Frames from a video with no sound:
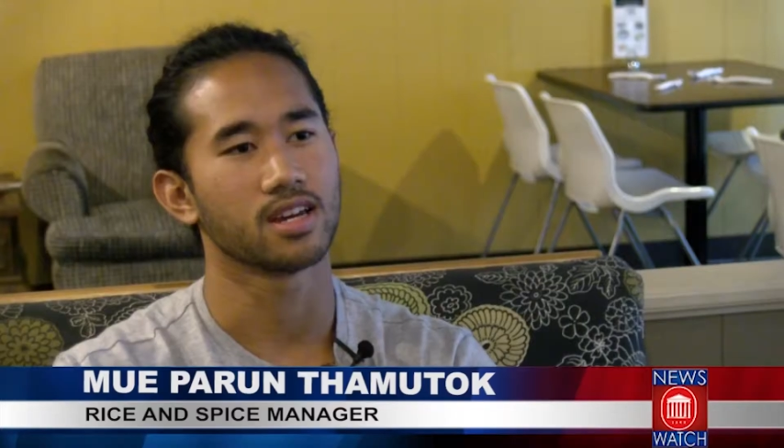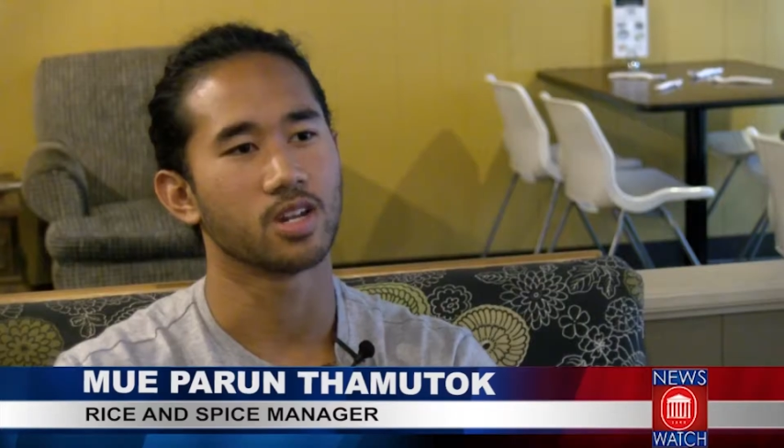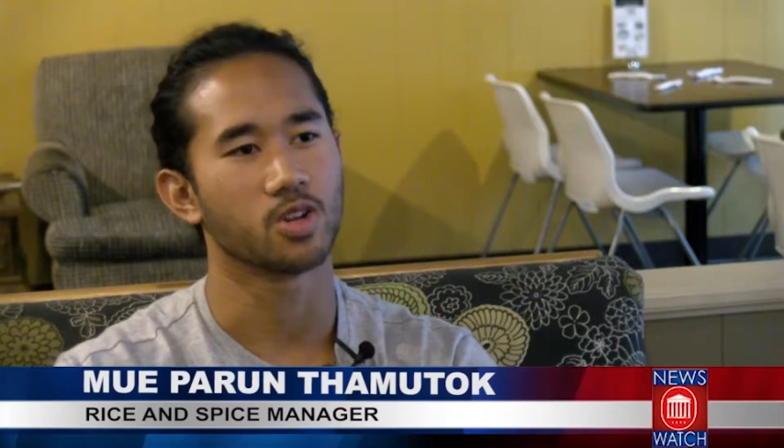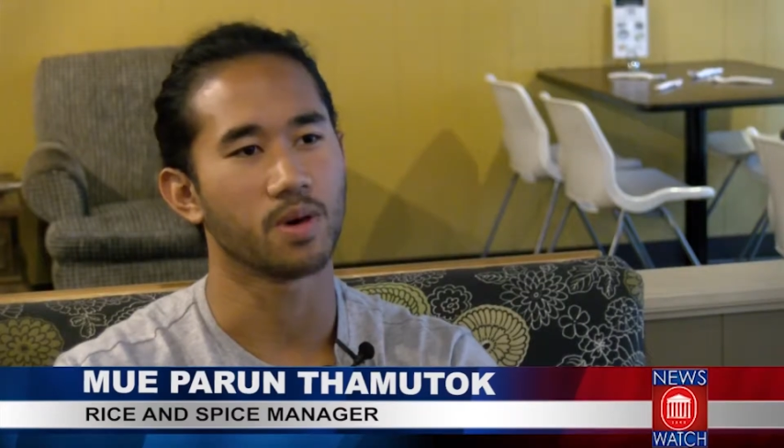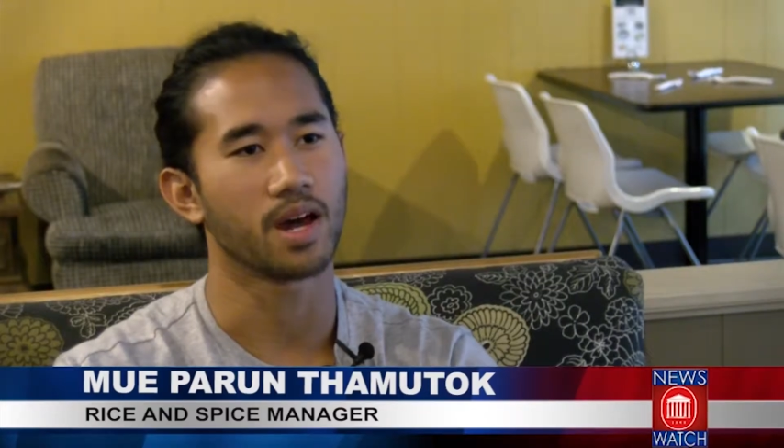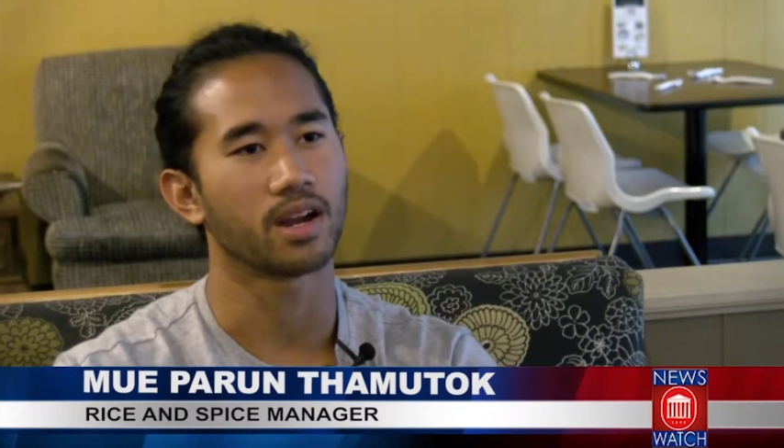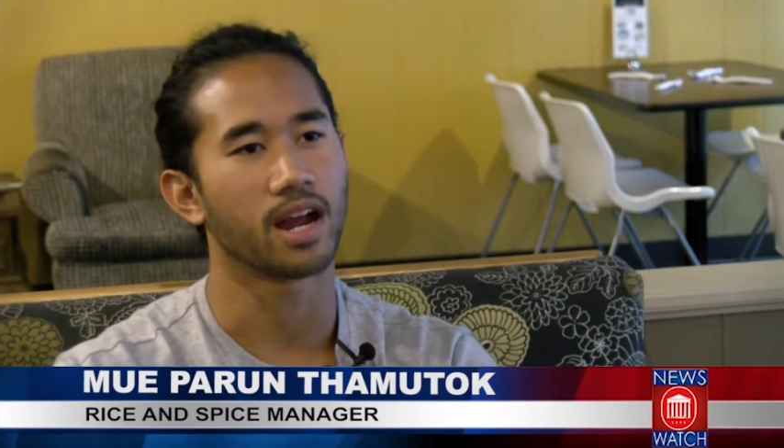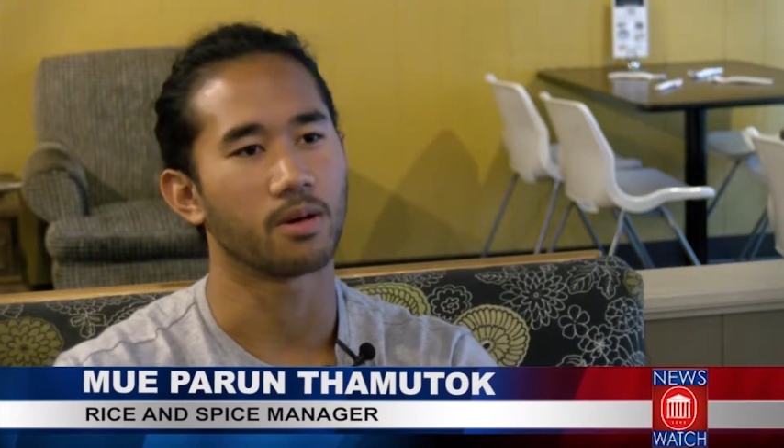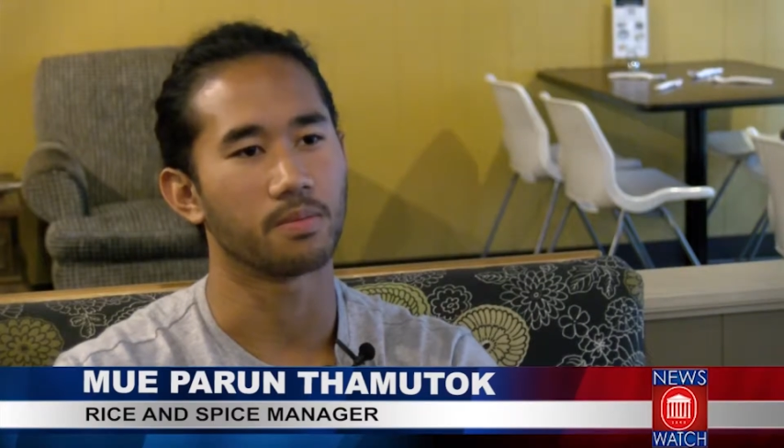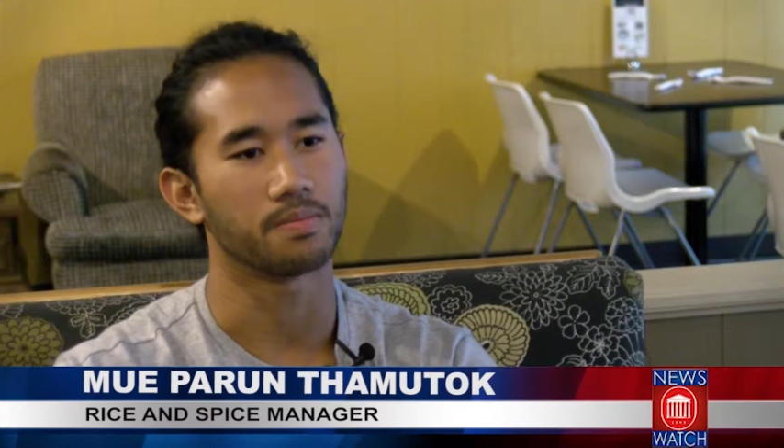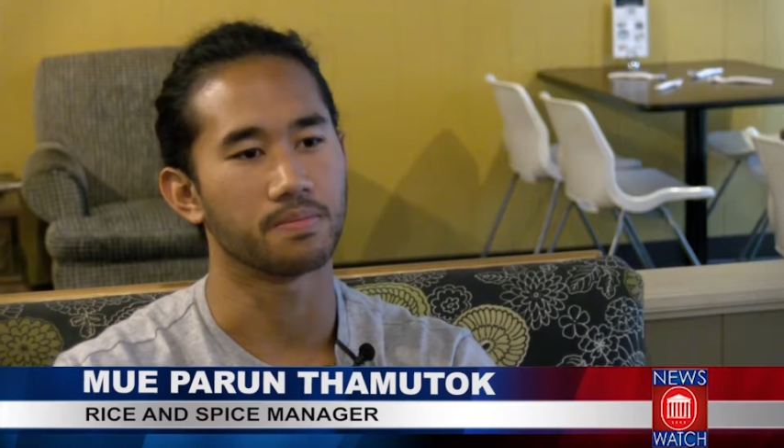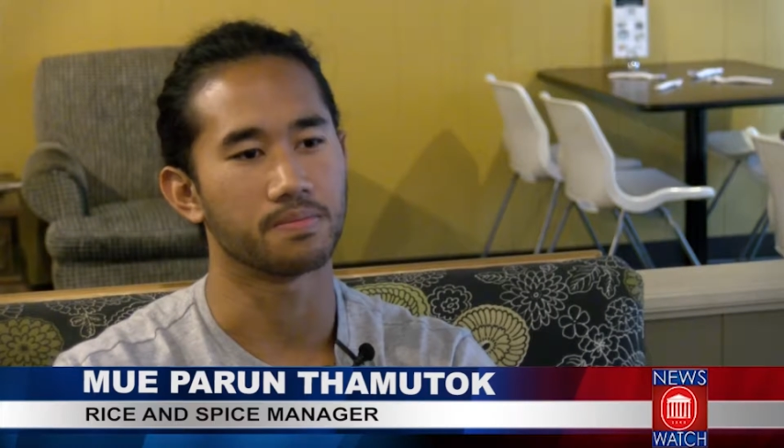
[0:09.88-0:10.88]
No matter how
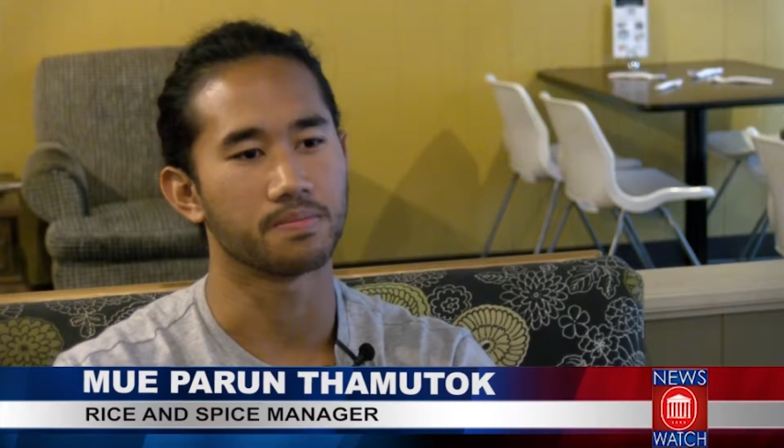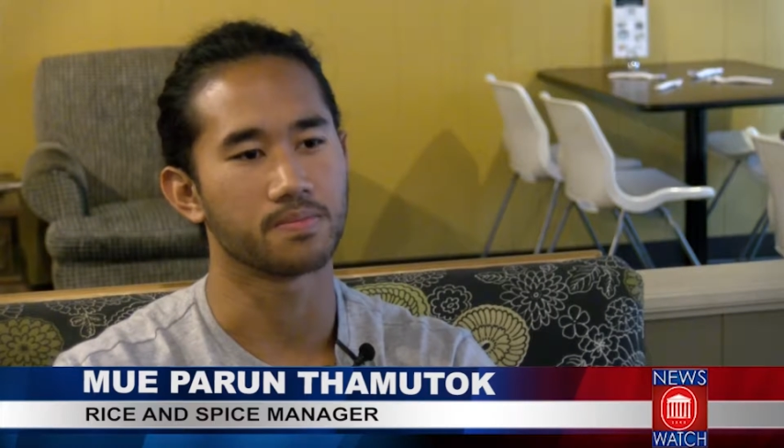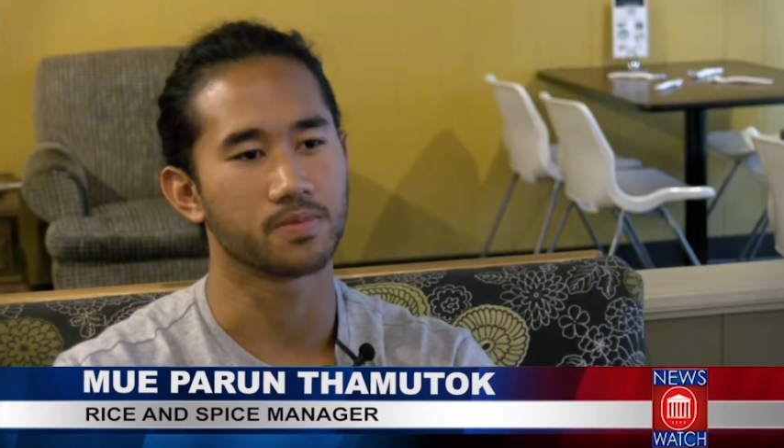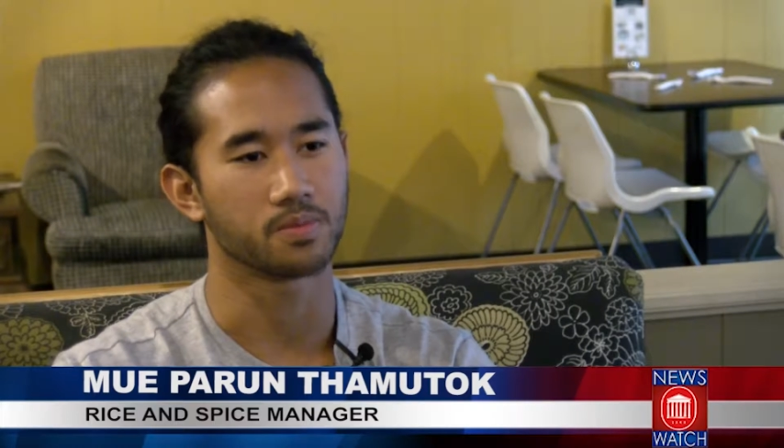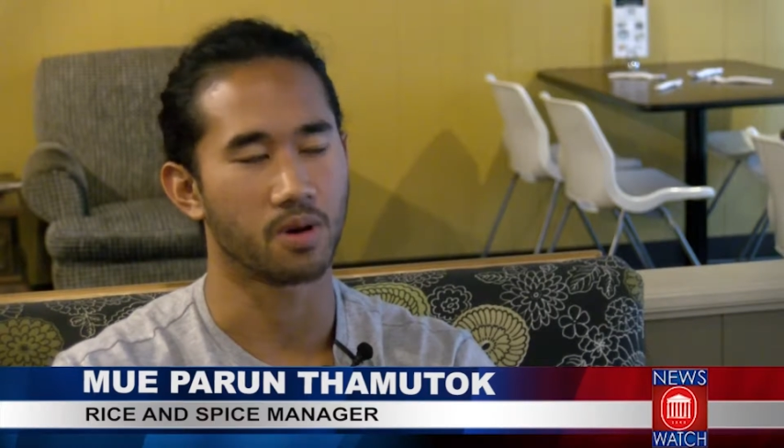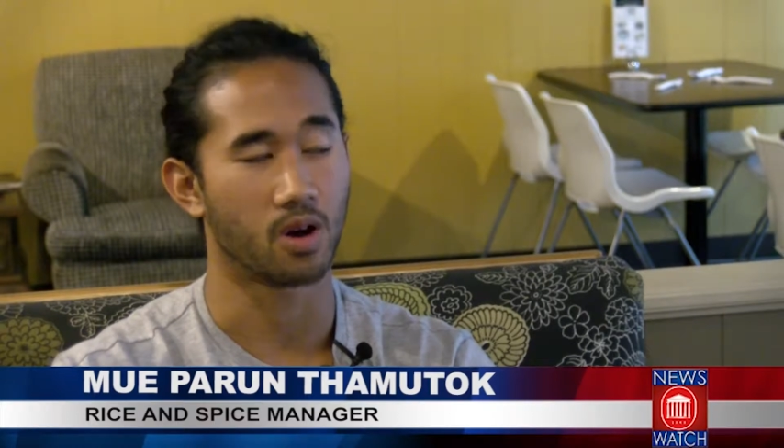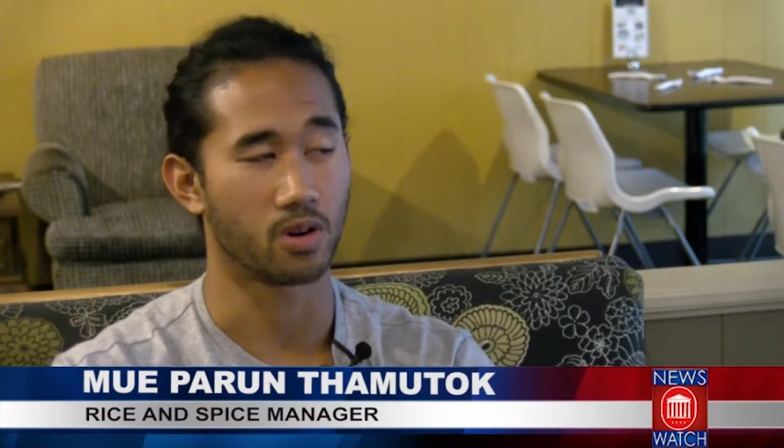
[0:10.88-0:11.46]
small